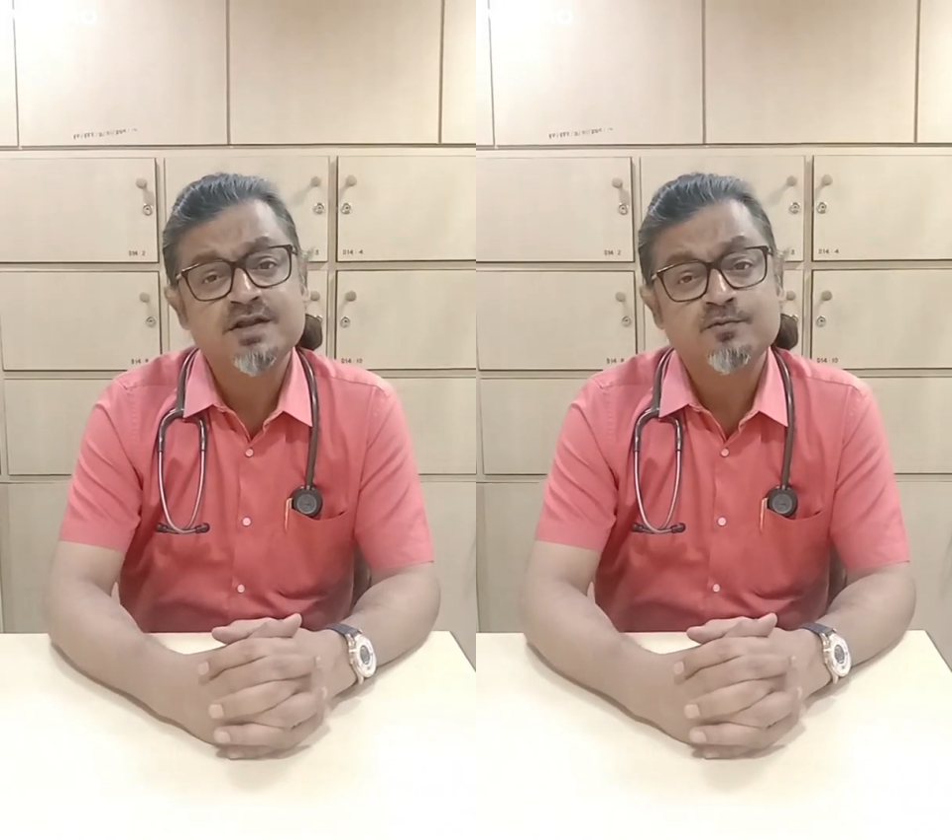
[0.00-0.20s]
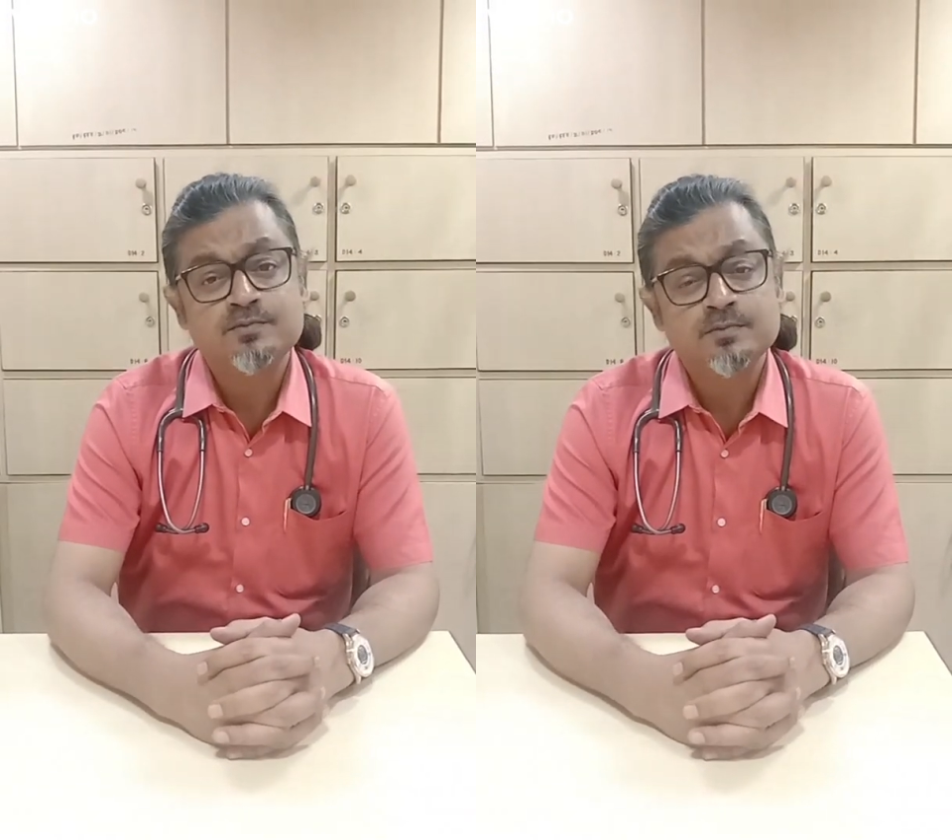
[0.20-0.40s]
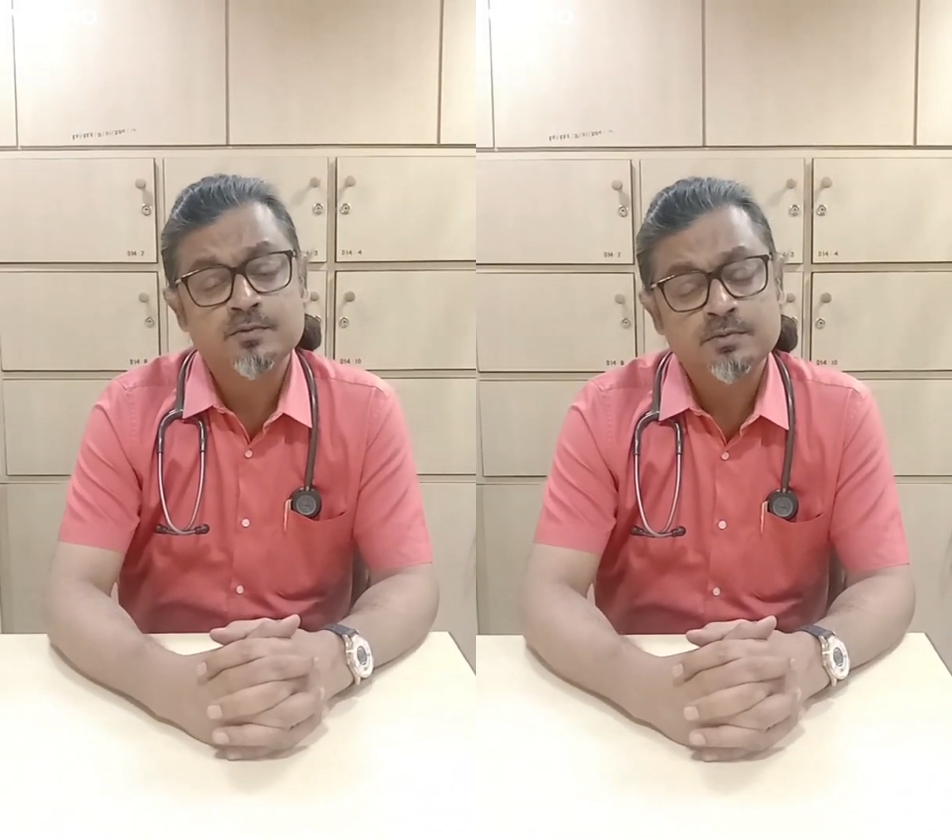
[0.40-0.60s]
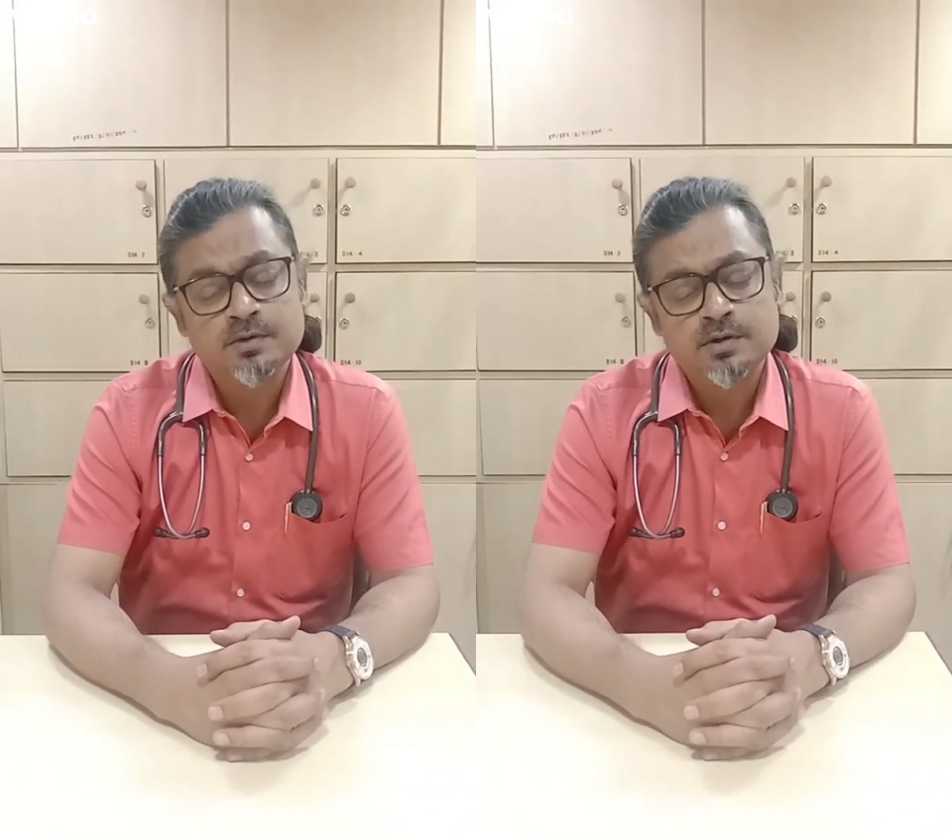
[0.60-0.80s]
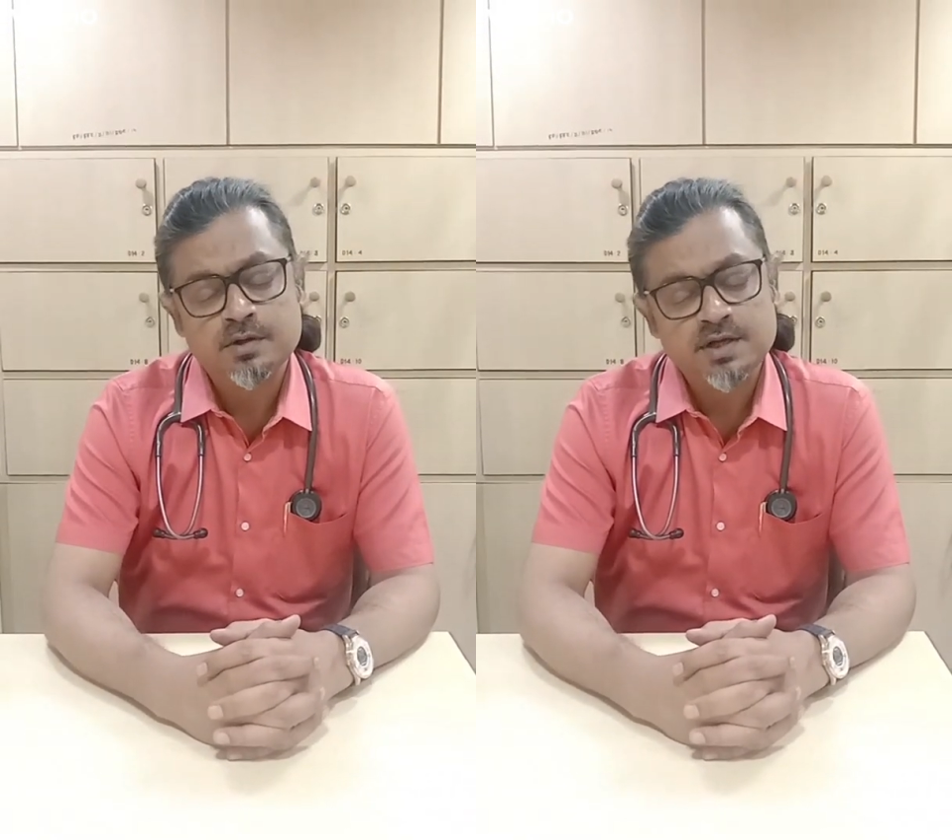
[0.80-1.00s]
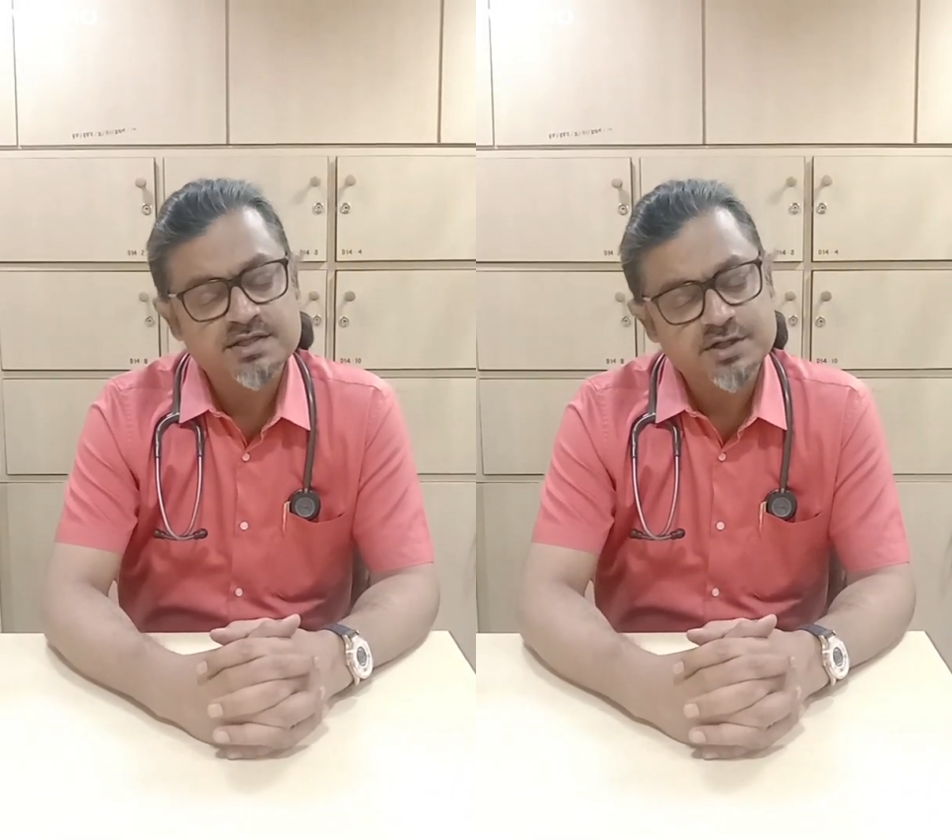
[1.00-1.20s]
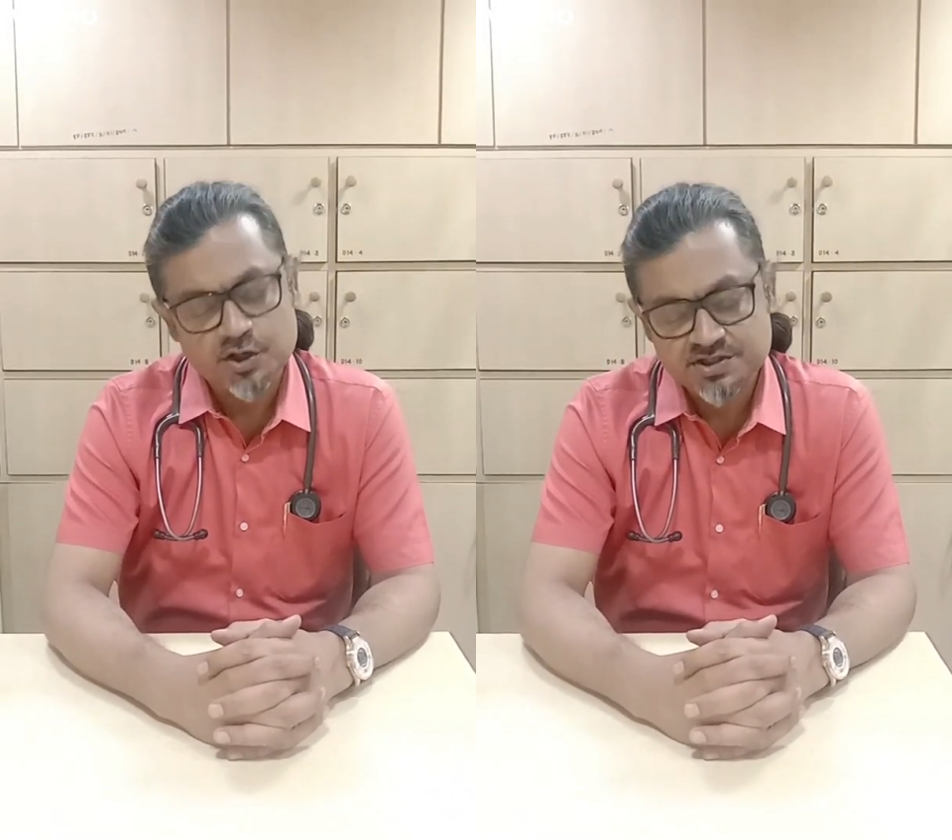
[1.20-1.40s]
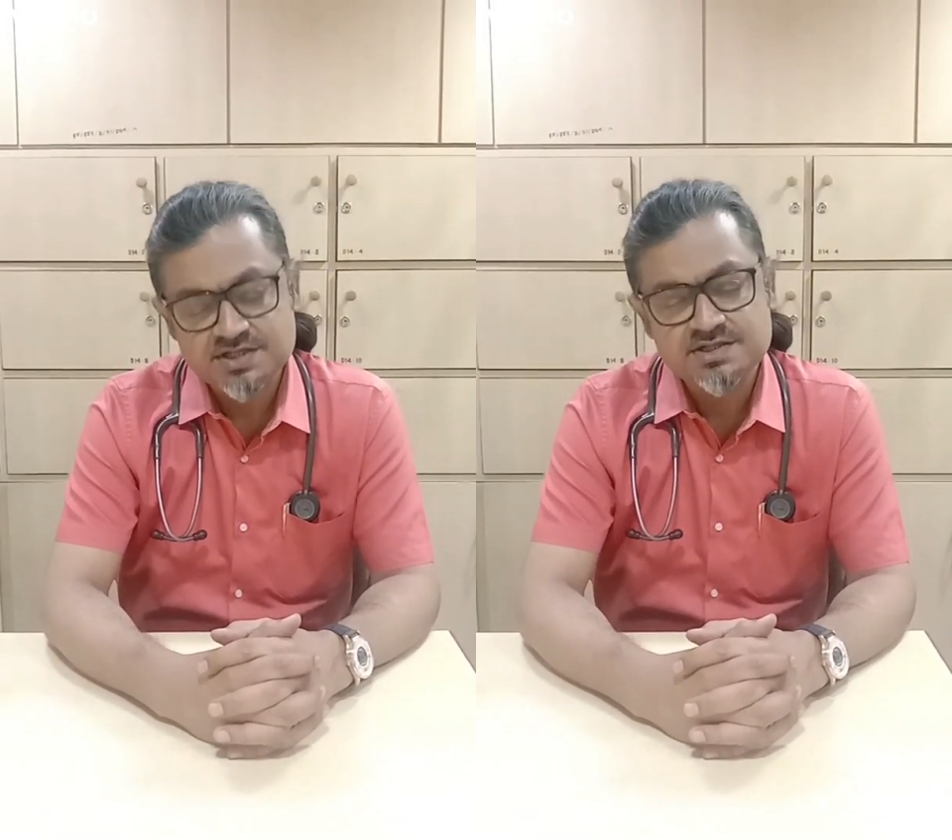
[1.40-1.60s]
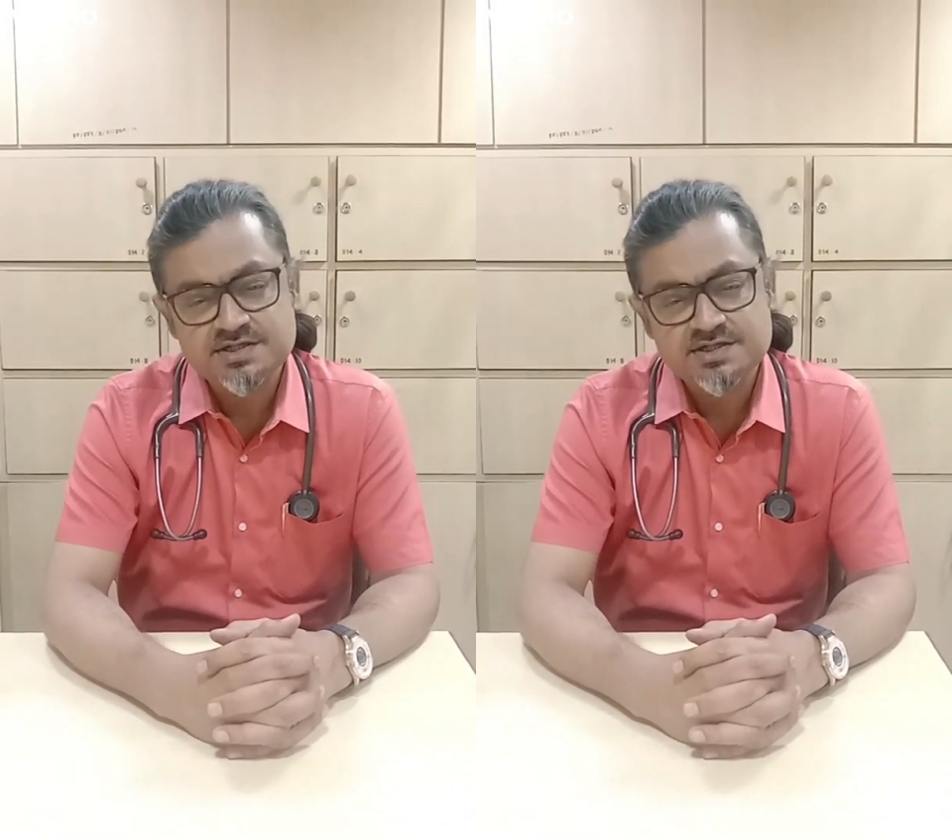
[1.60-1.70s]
whether it's a Hodgkin's